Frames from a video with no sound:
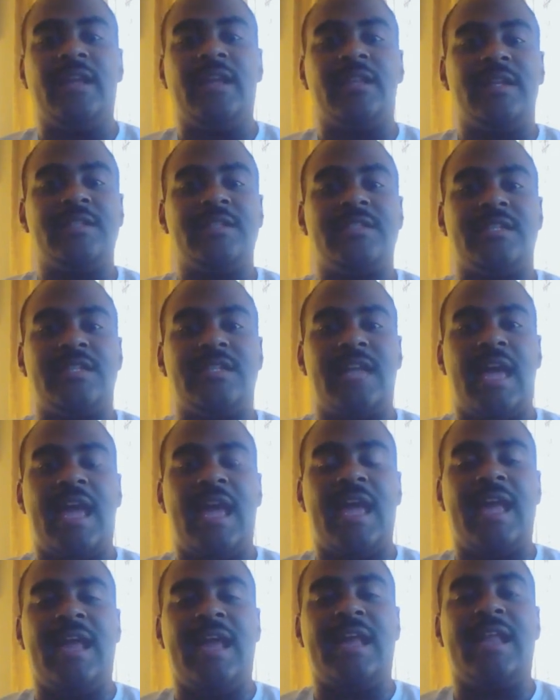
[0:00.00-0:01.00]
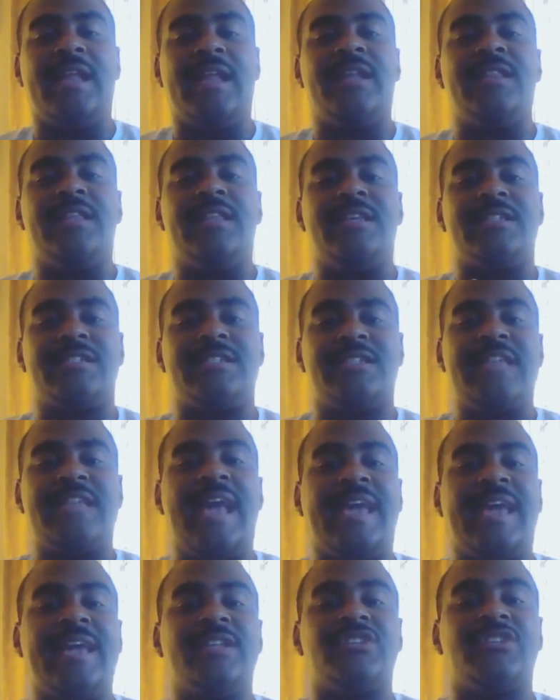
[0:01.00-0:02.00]
England today in the
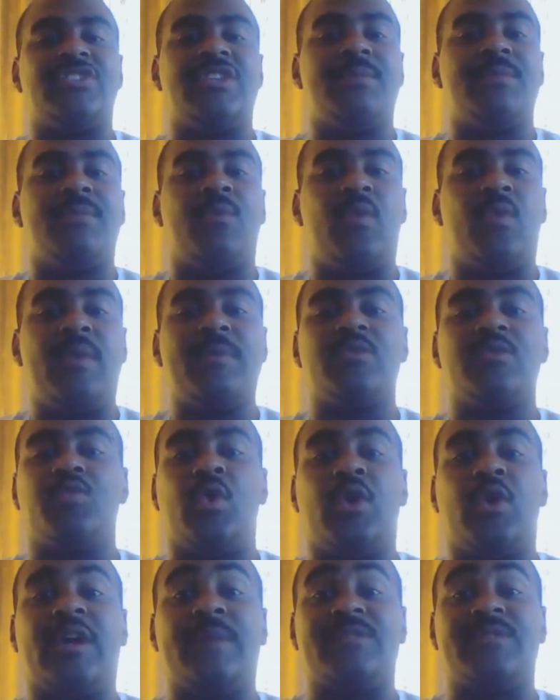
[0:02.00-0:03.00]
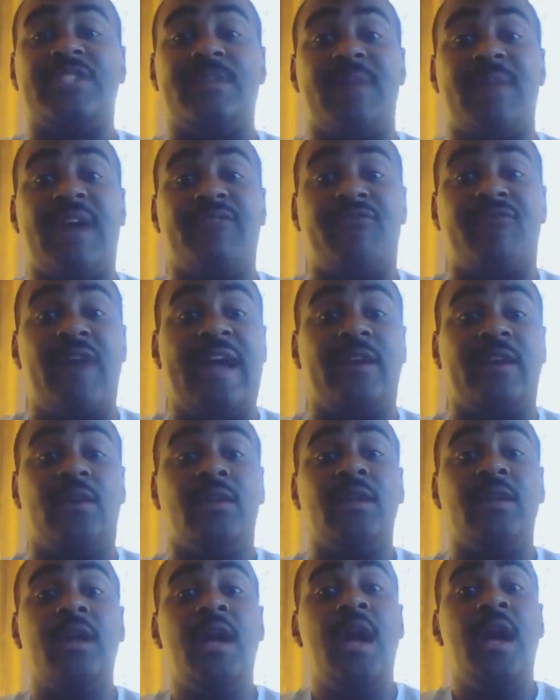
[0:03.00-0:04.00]
second Women's World Cup
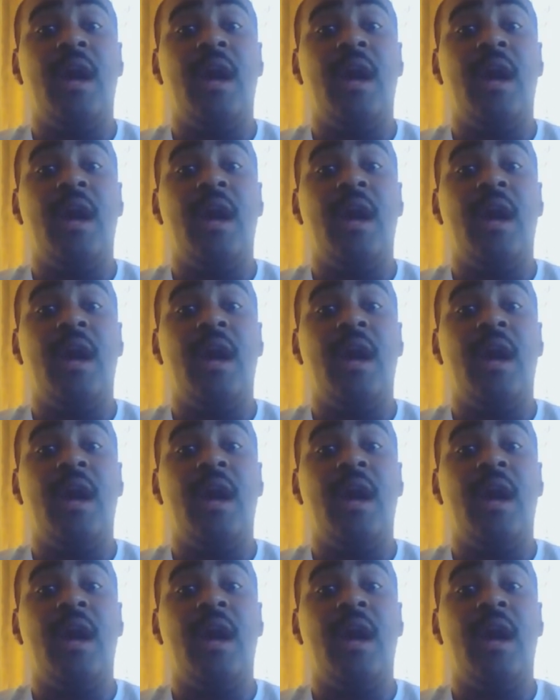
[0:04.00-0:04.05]
semifinal